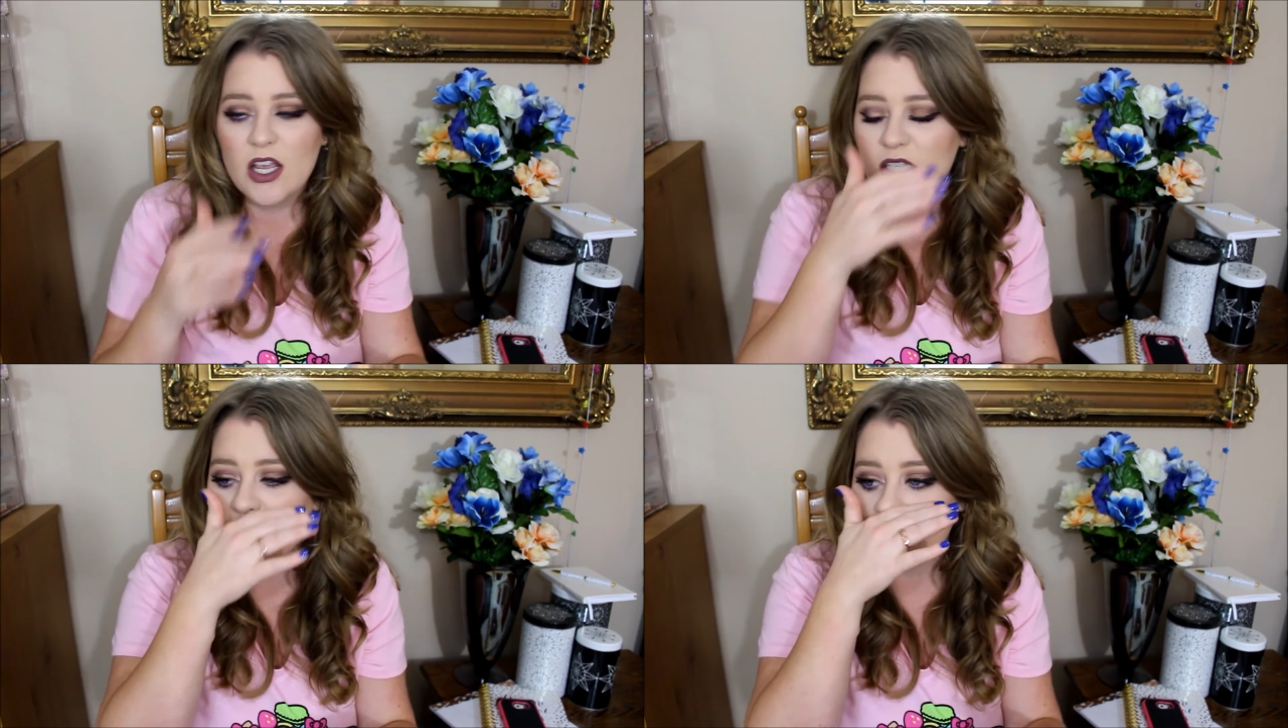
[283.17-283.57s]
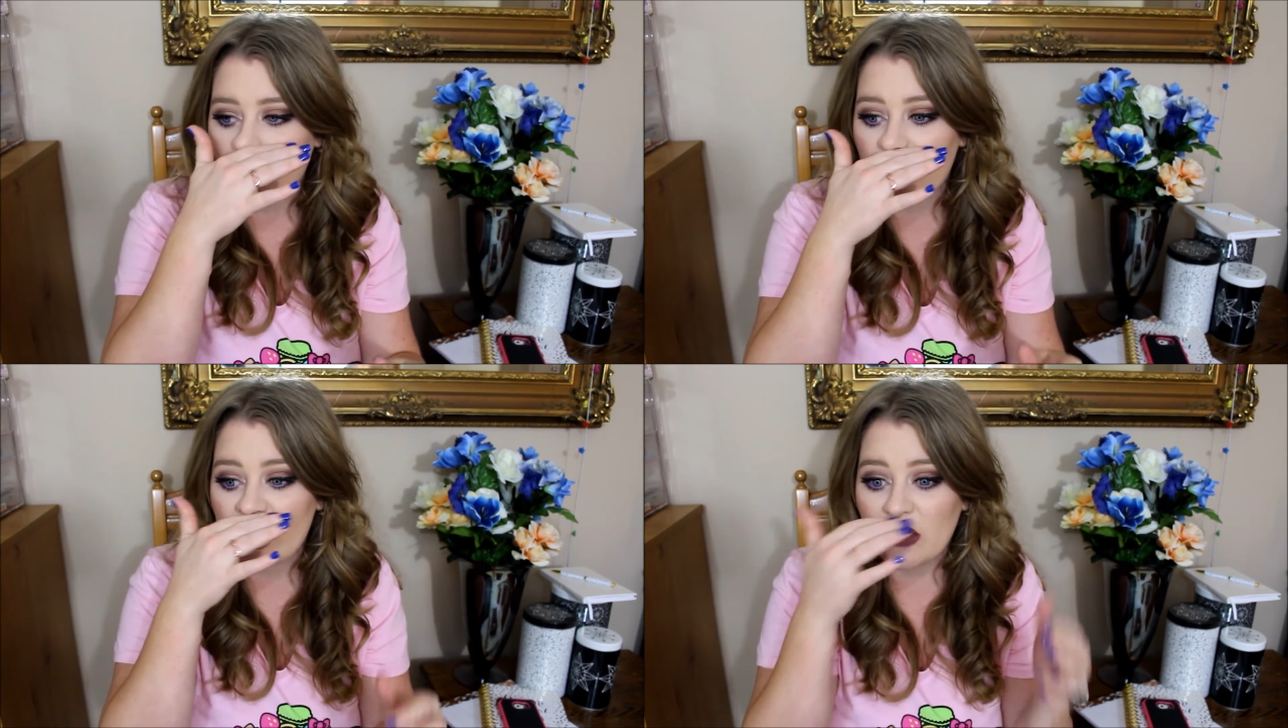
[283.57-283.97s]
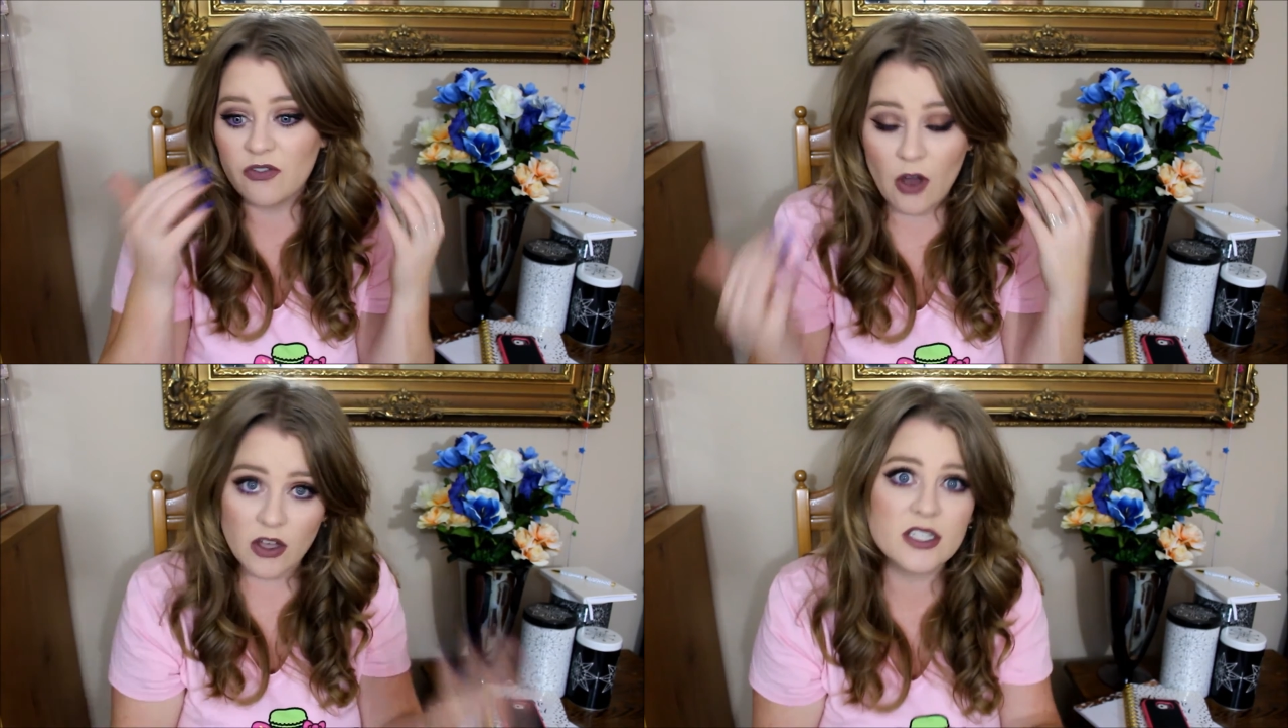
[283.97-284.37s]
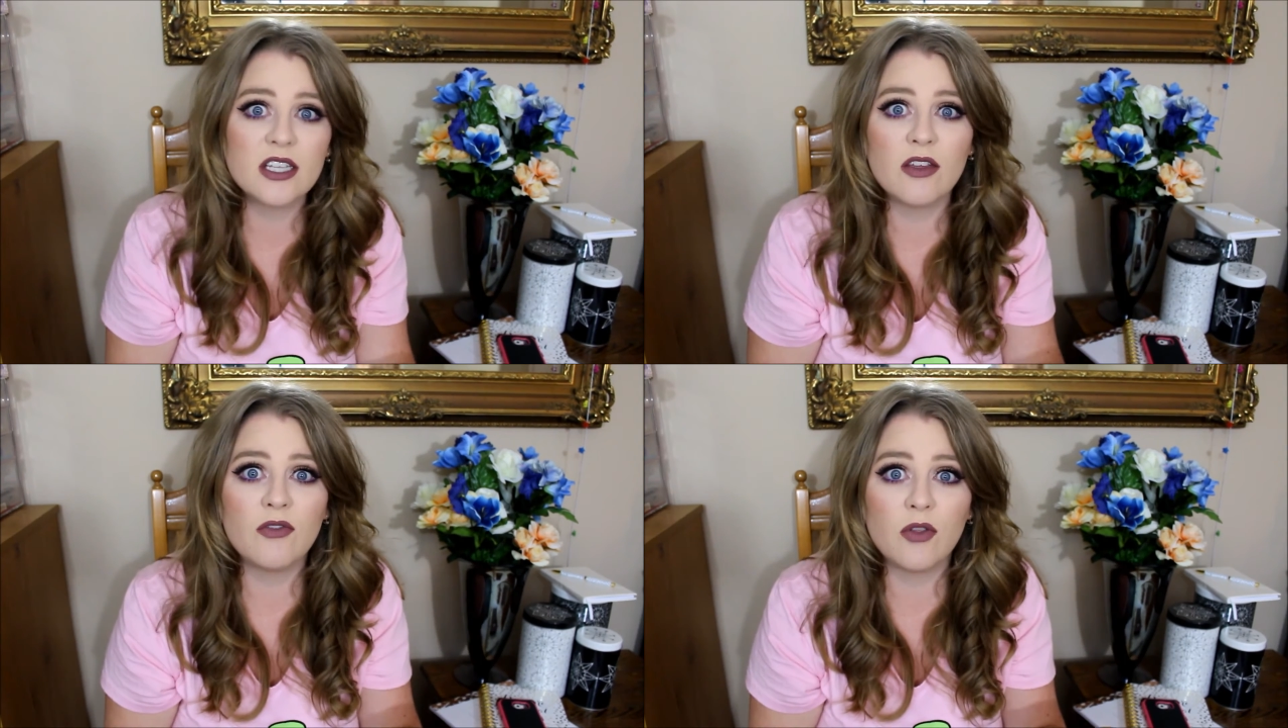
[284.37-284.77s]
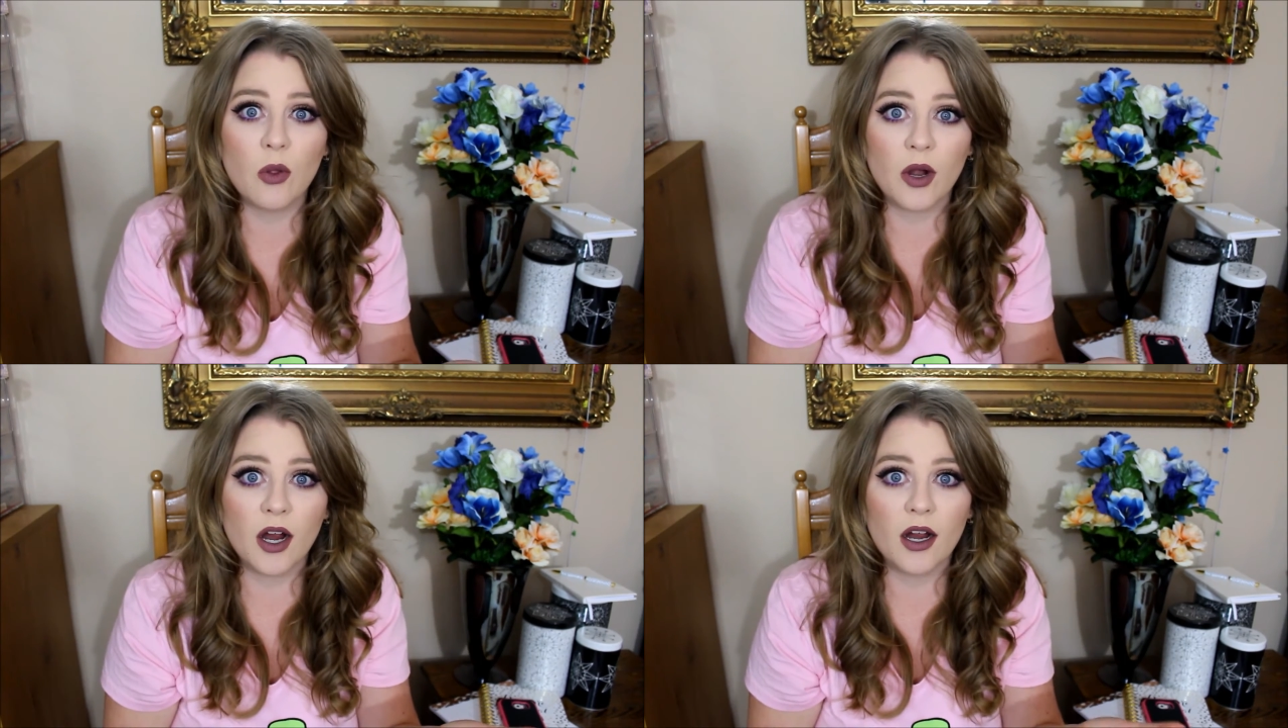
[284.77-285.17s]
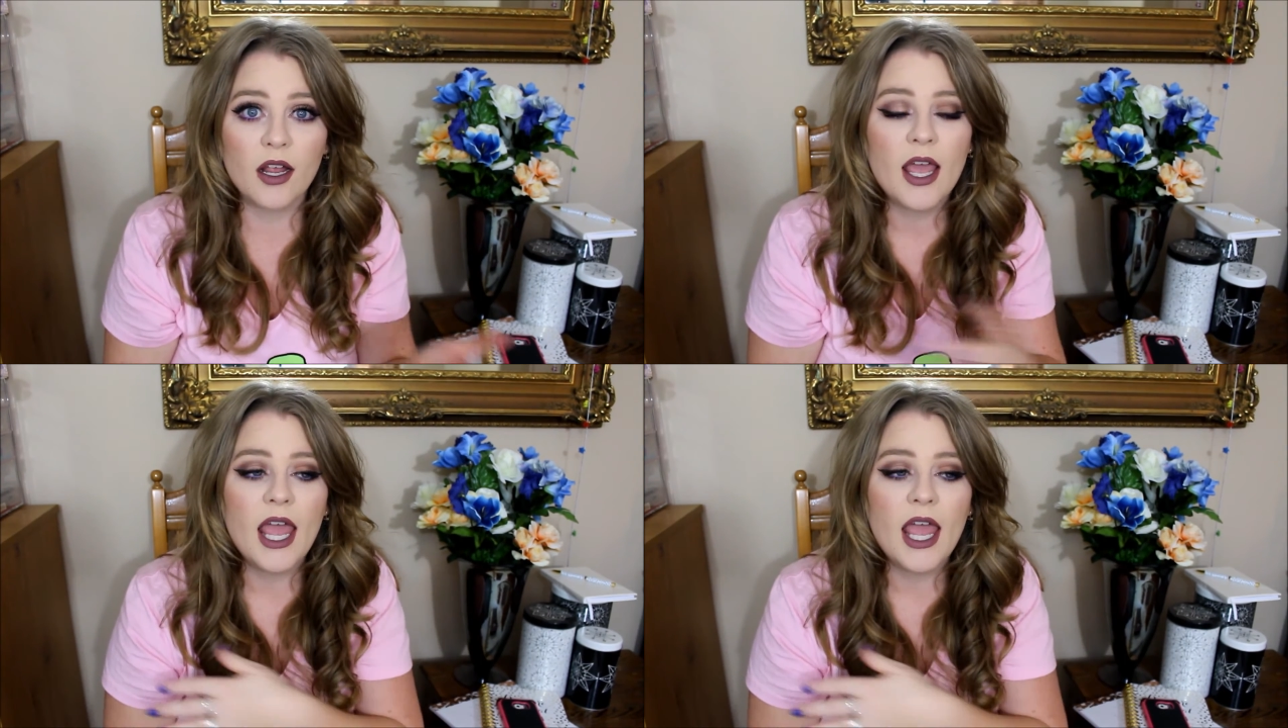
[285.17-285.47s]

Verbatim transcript: So she falls to the floor